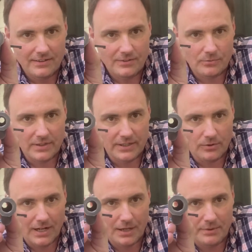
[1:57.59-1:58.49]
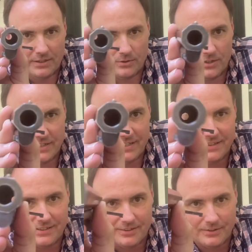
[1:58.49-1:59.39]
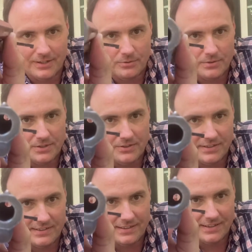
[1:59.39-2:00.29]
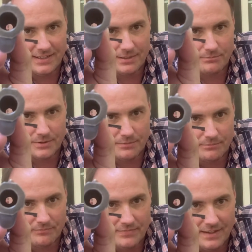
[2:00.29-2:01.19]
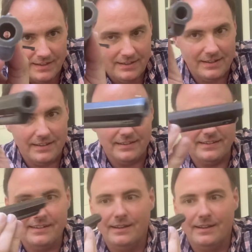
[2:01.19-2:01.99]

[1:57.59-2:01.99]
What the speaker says: it's really grimy and grunky in there. I don't know how well you can see that, but it is.